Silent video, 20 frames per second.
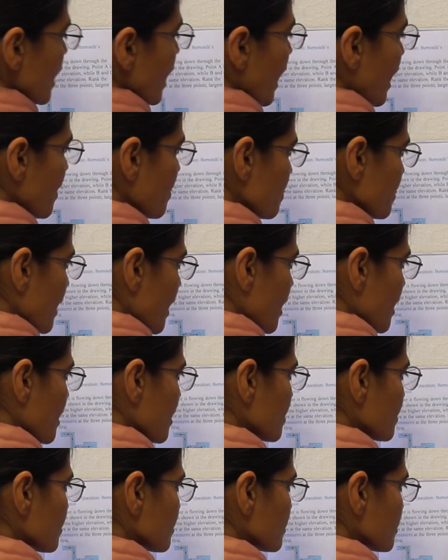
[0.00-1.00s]
And
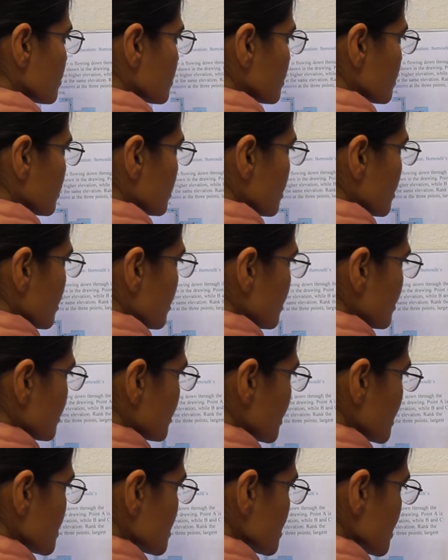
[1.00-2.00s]
then
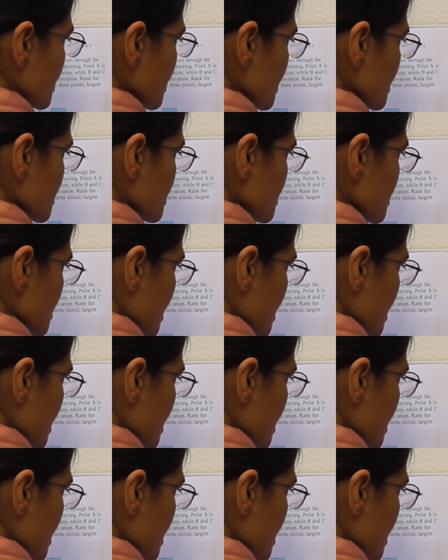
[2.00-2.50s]
this is